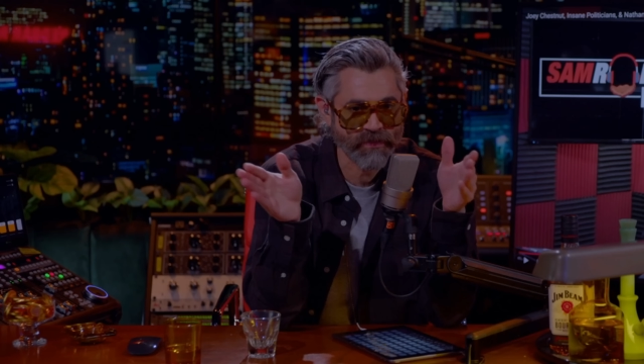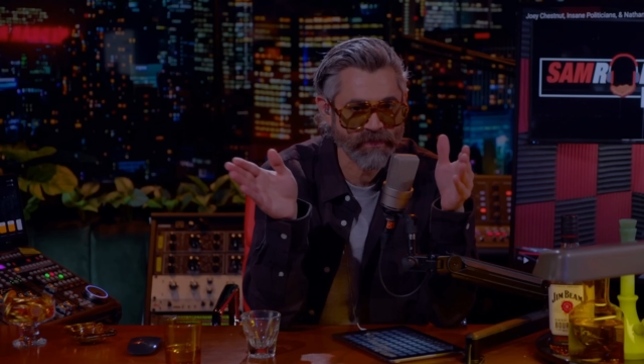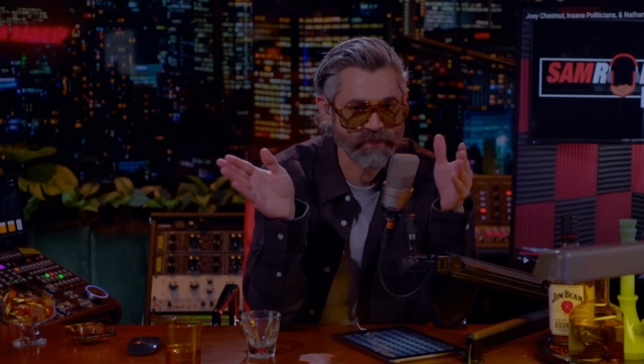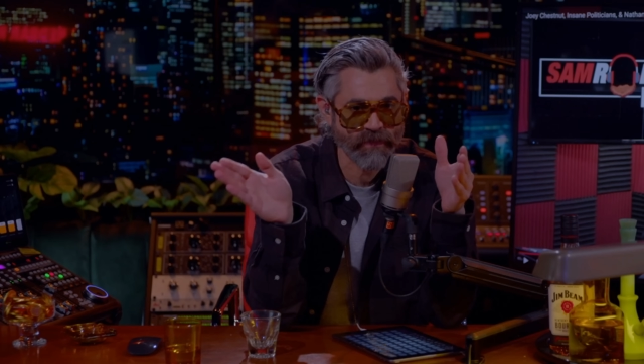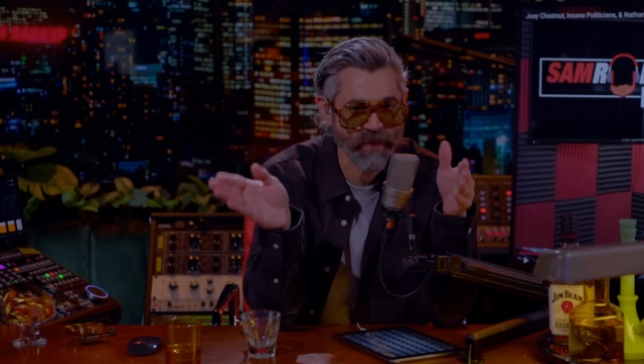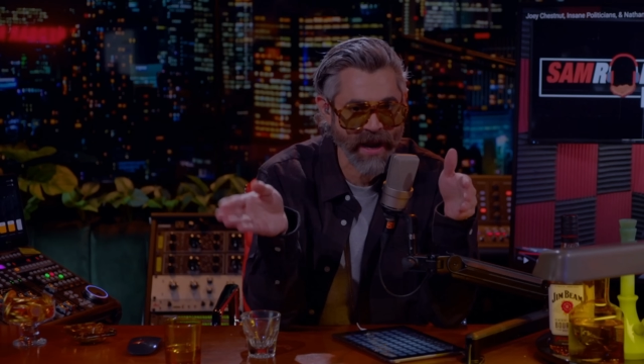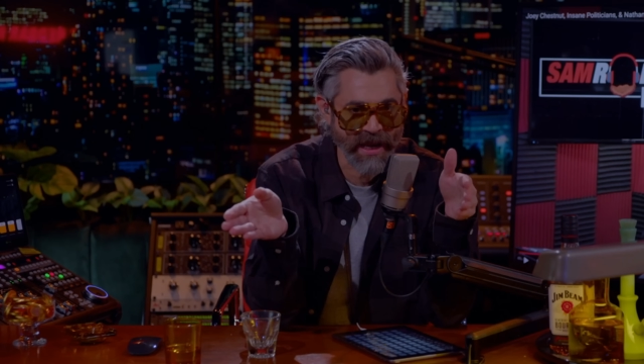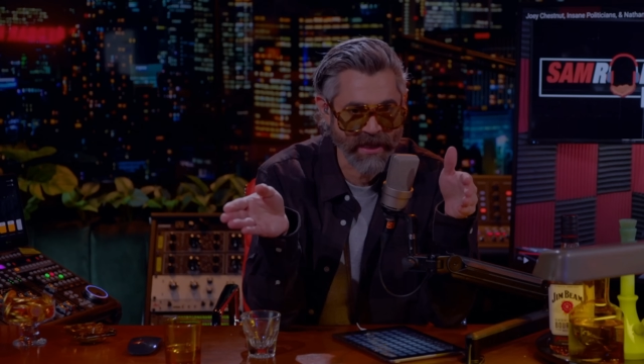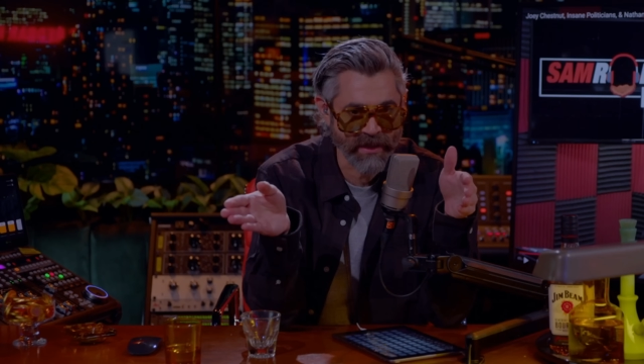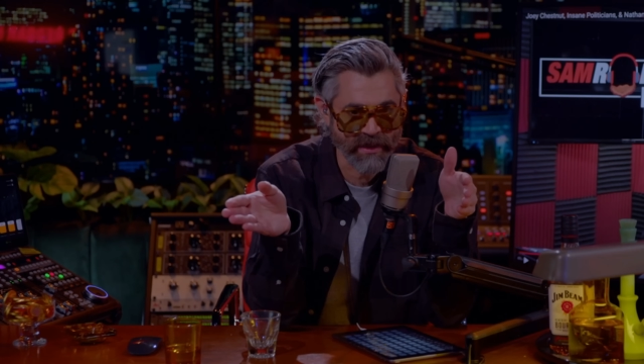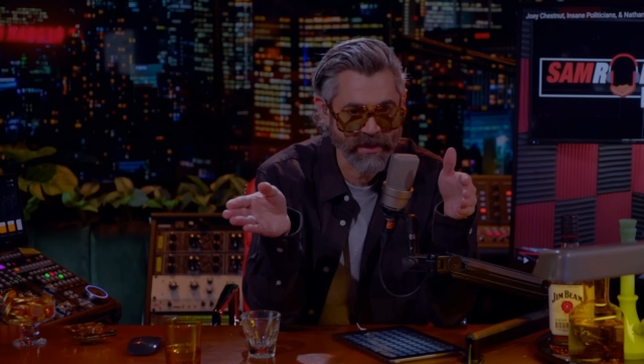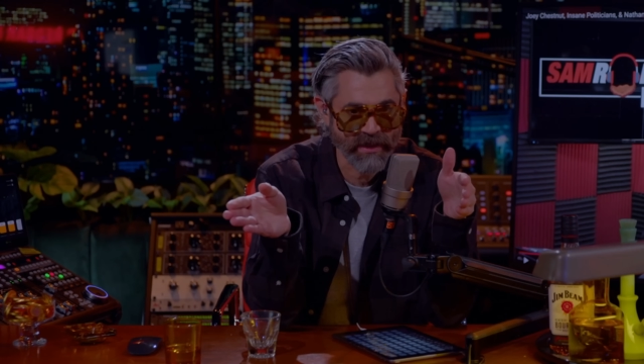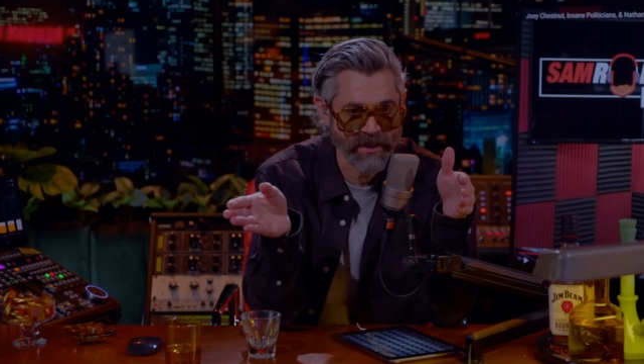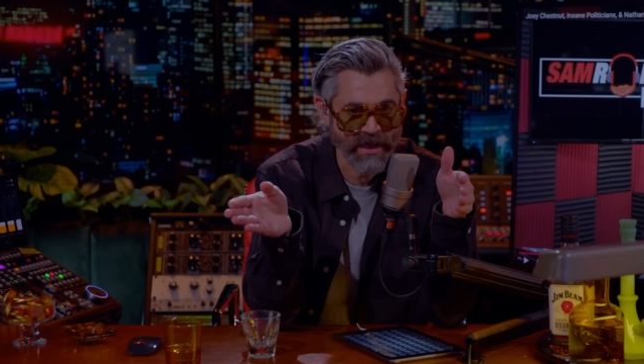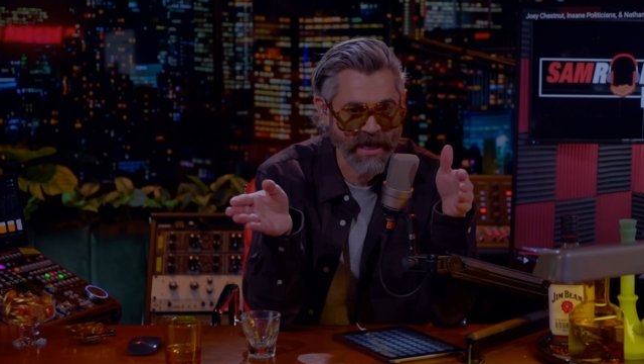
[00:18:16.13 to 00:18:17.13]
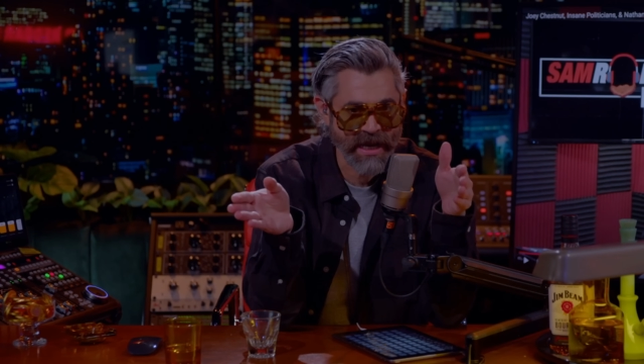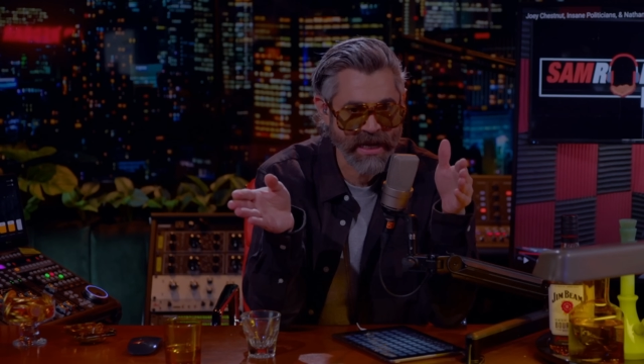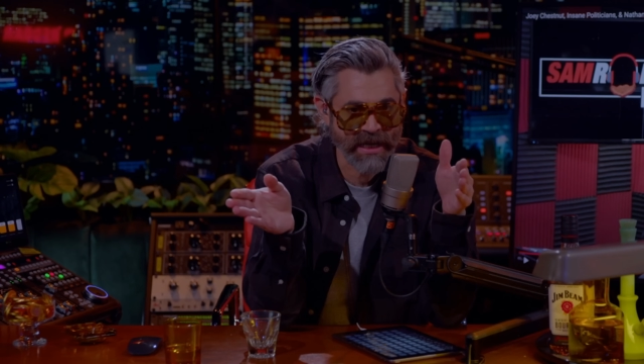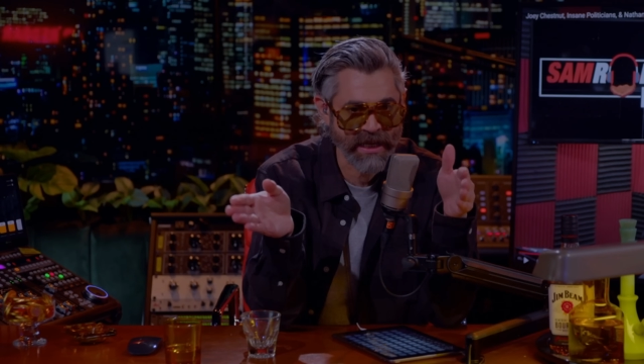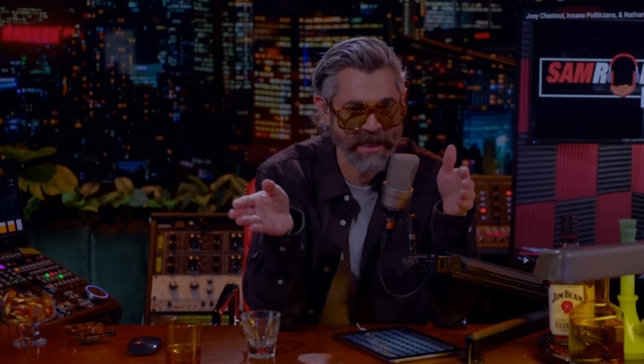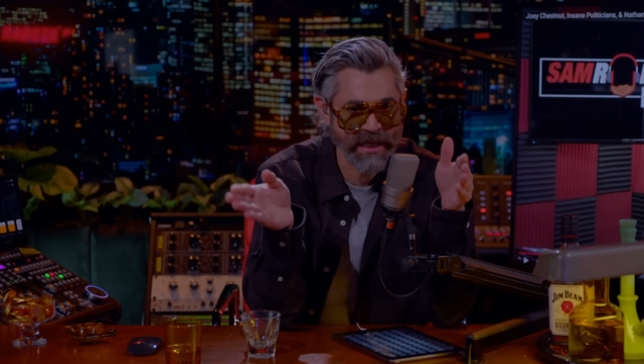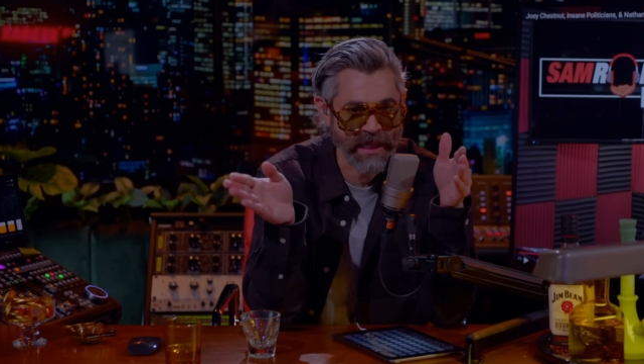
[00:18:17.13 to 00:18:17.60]
friend
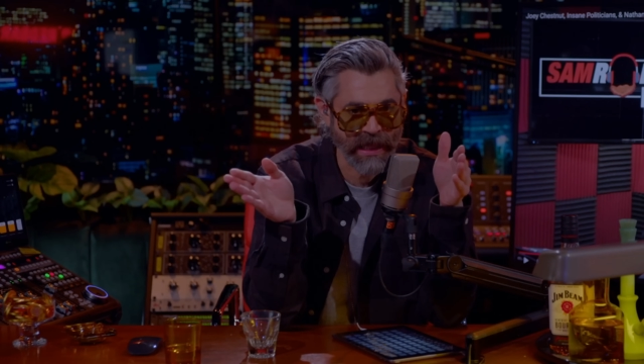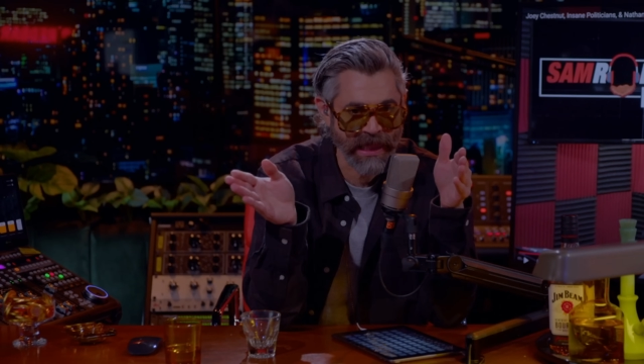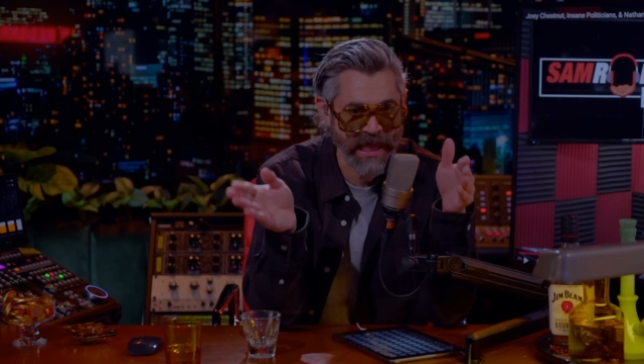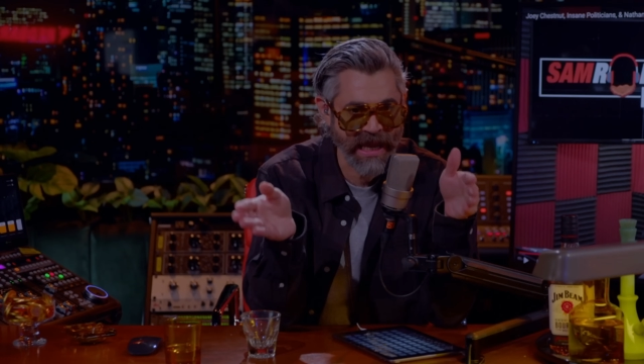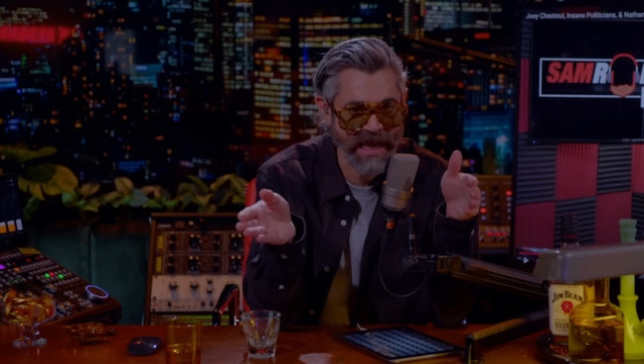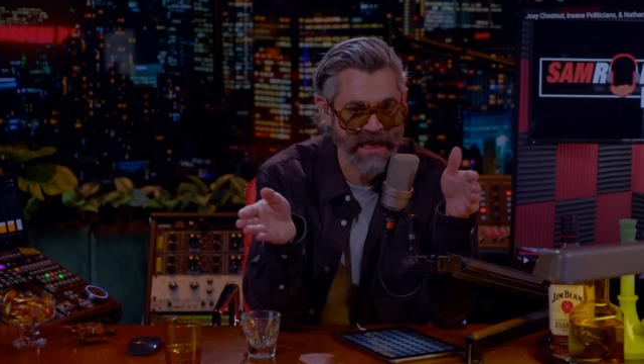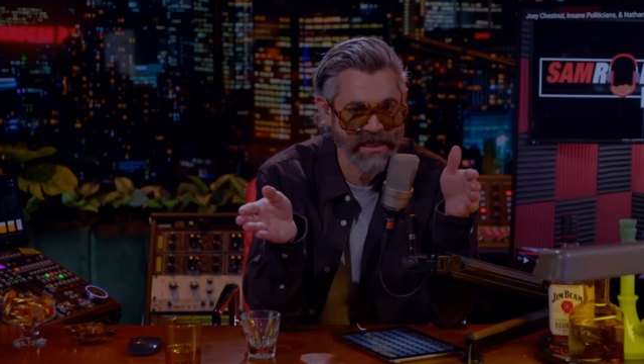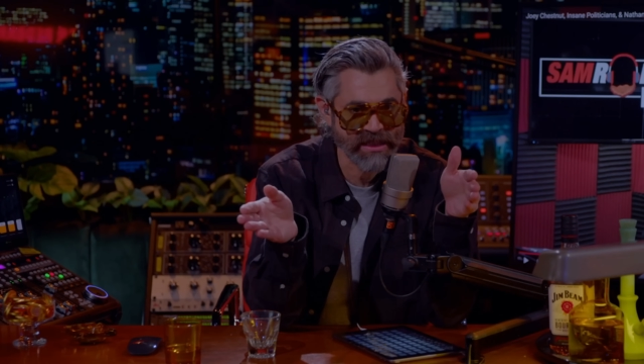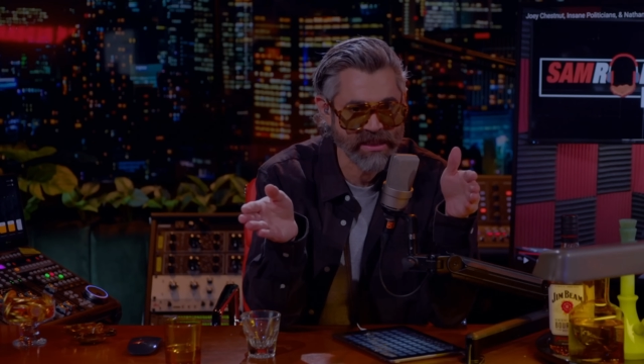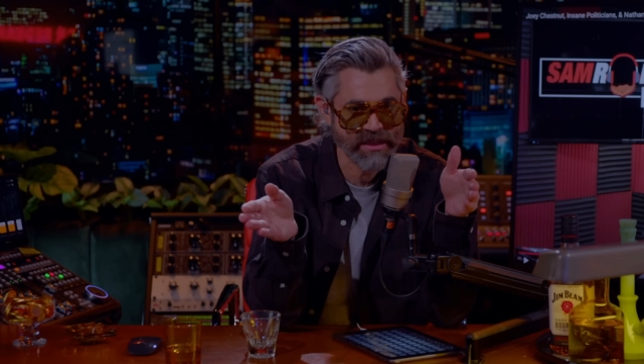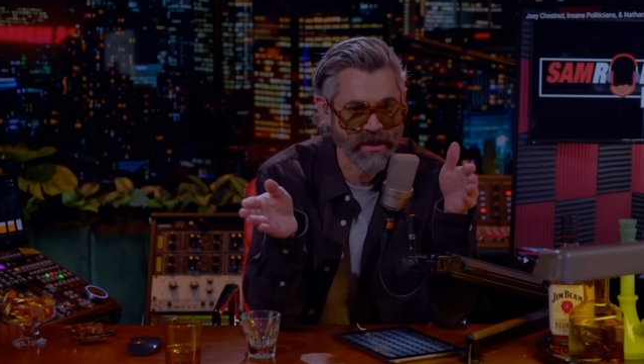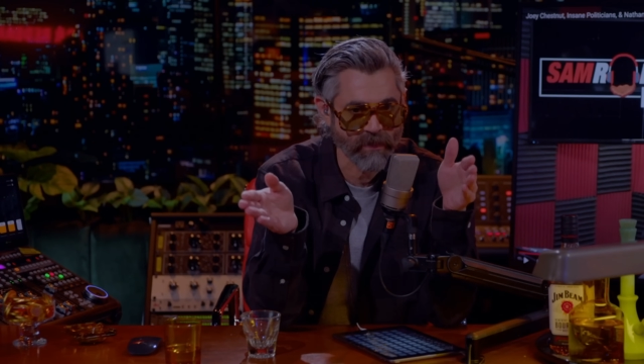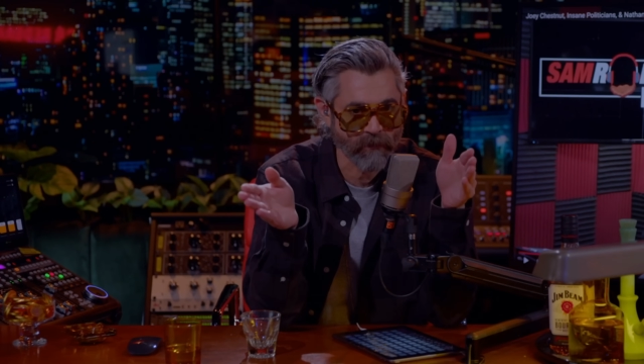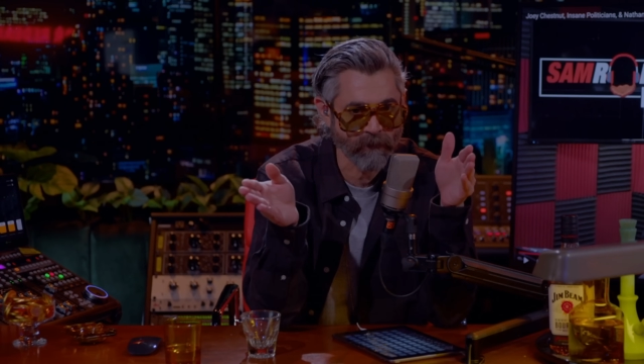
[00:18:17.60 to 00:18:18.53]
in a glass